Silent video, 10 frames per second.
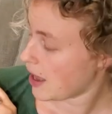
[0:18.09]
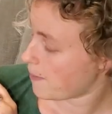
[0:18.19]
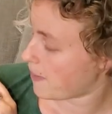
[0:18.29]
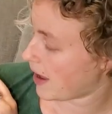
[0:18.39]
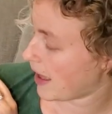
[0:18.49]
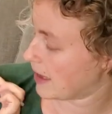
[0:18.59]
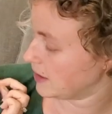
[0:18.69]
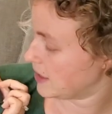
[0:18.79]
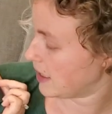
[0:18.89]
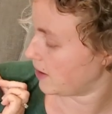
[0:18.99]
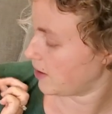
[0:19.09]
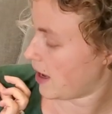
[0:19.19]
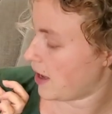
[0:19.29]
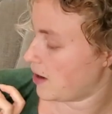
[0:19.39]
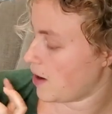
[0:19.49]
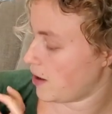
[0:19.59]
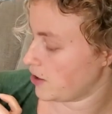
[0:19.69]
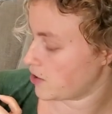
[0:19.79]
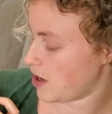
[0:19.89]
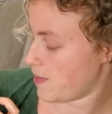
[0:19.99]
by Helen Taylor and
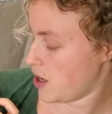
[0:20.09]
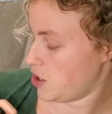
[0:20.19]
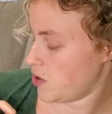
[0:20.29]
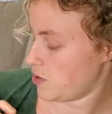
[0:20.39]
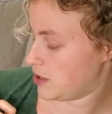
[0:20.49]
illustrated by Joe